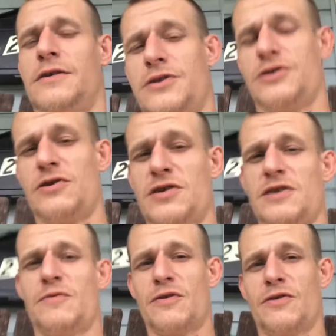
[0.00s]
Because
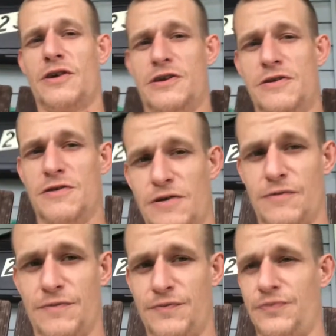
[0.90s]
usually we're like, you
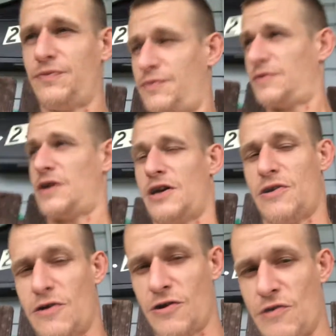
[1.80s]
know, kind
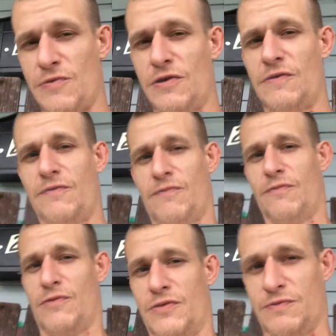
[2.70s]
of argumentative
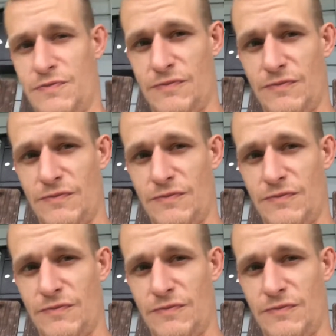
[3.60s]
with,